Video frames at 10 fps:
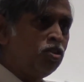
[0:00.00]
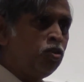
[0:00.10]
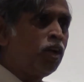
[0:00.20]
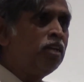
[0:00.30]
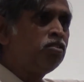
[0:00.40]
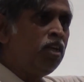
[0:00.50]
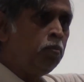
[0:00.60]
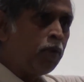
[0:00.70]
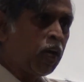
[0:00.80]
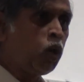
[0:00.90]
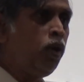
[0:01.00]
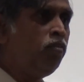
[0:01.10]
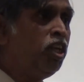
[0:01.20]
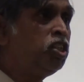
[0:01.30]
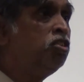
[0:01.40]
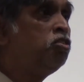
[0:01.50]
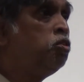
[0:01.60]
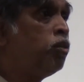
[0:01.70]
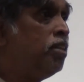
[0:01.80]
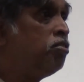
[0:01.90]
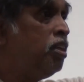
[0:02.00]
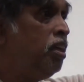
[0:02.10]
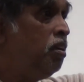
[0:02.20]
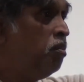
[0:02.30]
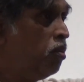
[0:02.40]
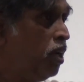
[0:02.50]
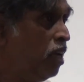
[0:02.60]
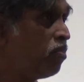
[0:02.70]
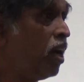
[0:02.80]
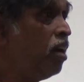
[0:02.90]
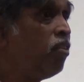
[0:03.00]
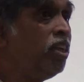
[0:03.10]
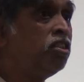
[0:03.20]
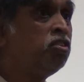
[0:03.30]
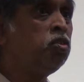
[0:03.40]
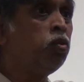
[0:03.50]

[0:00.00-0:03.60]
You can see microwave regions, you can see infrared regions,